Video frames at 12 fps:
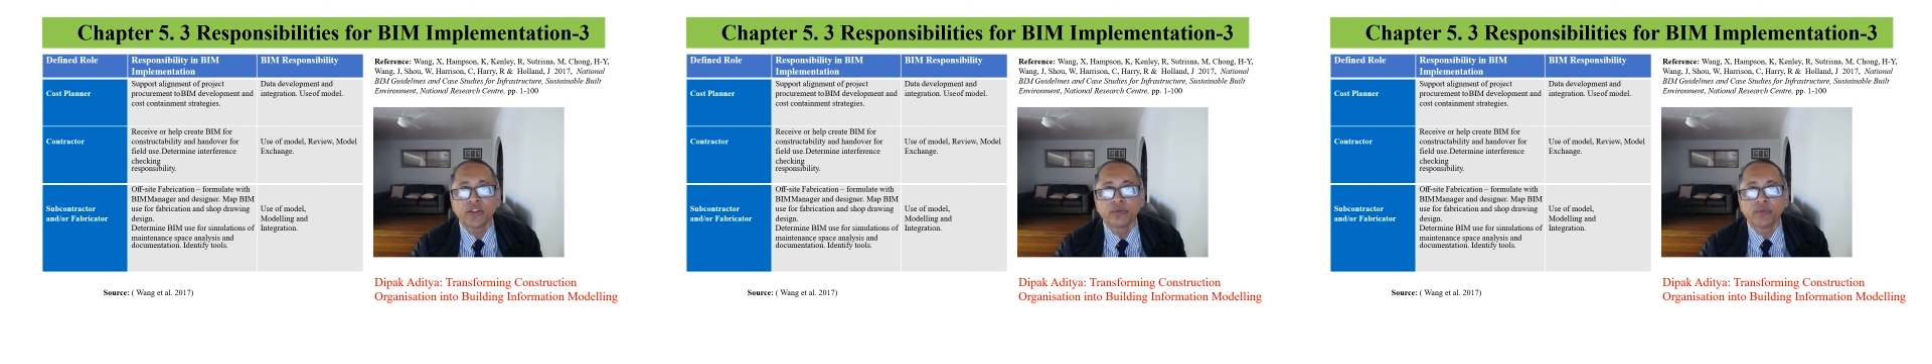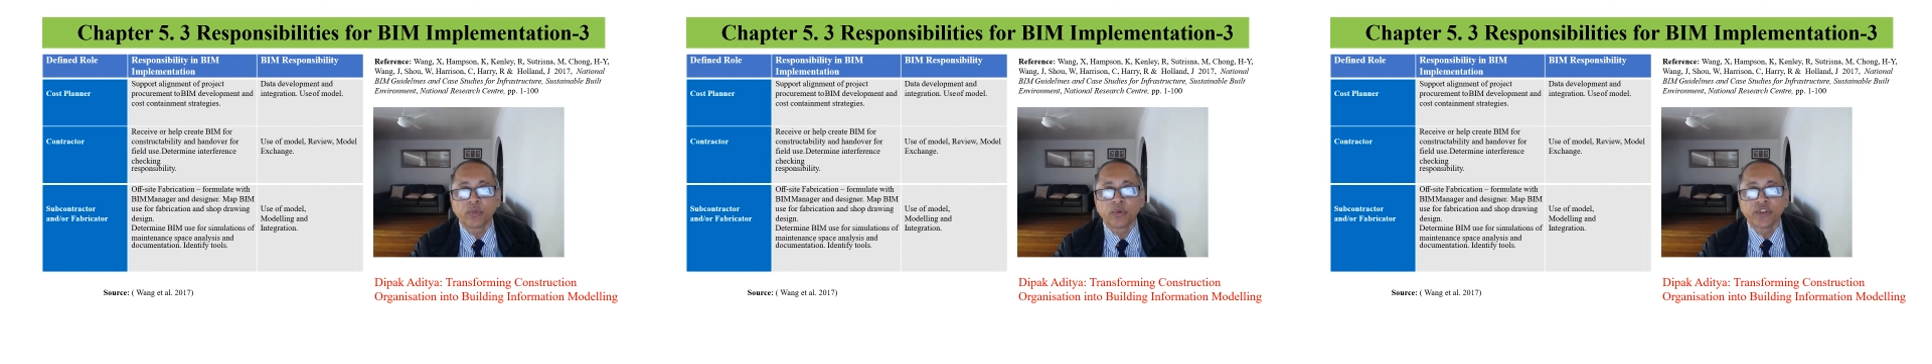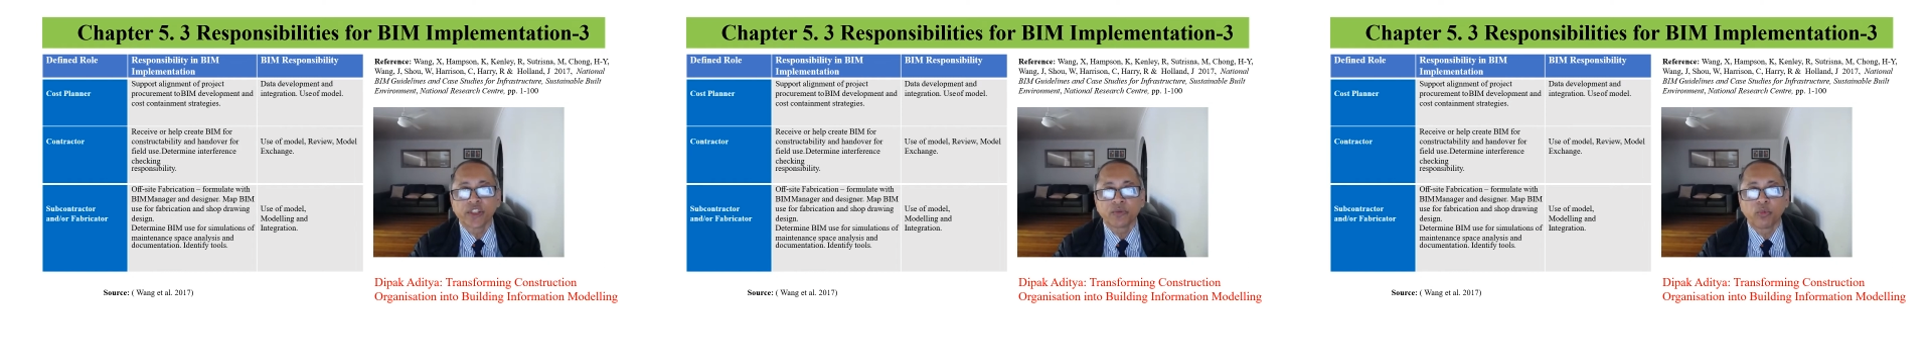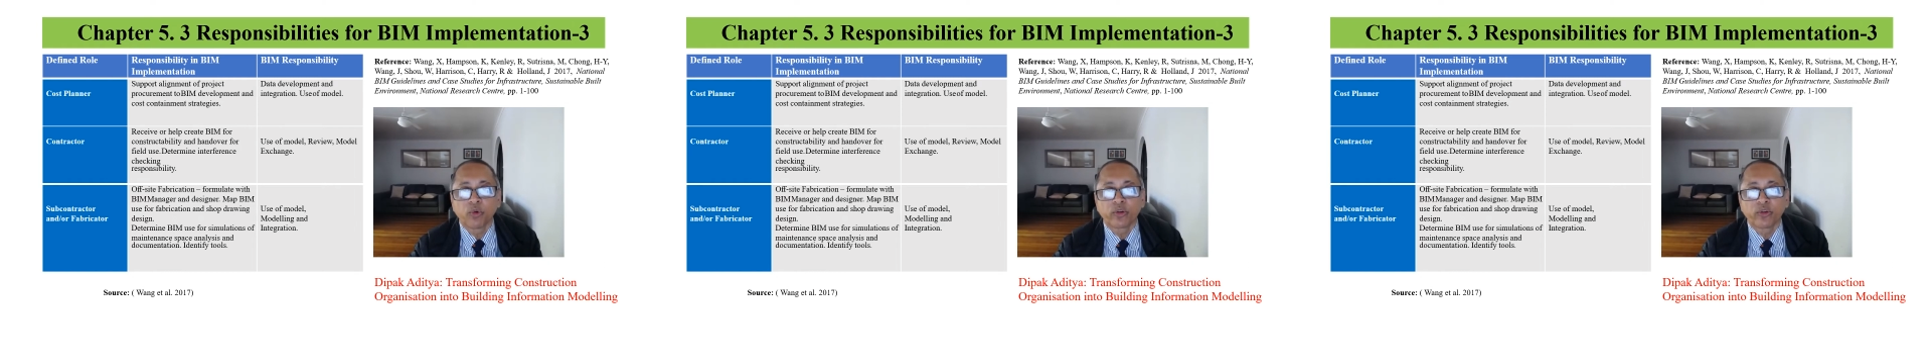of the project
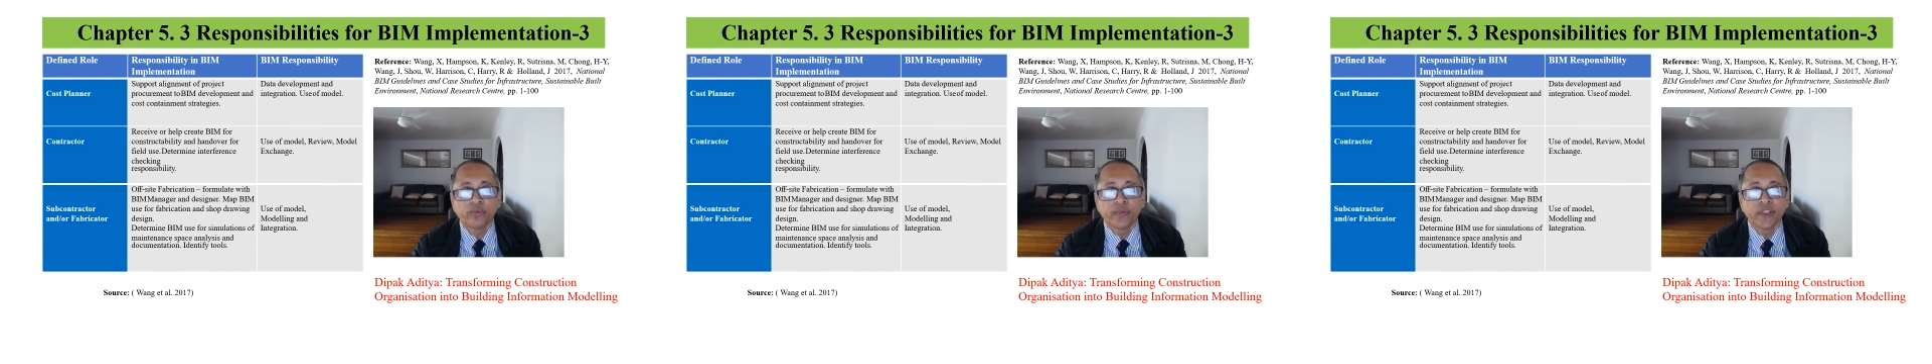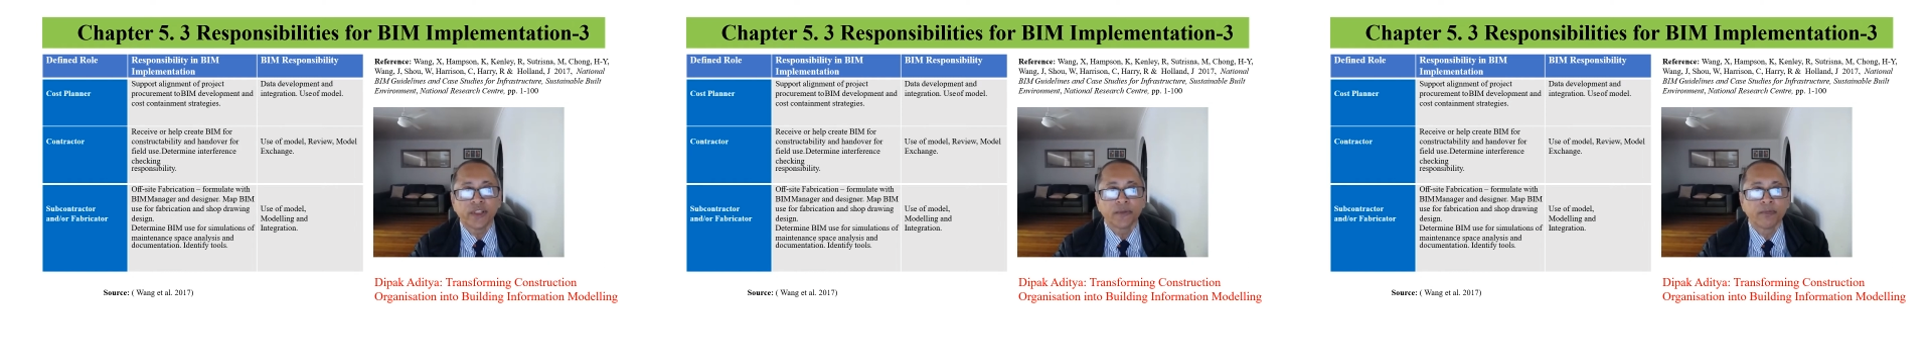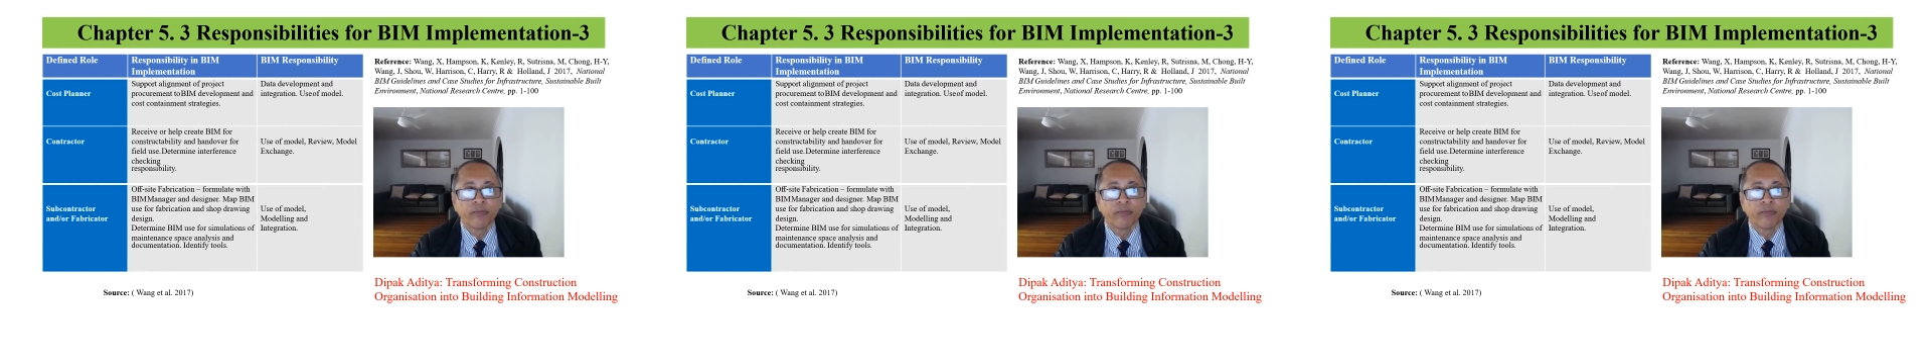procurement.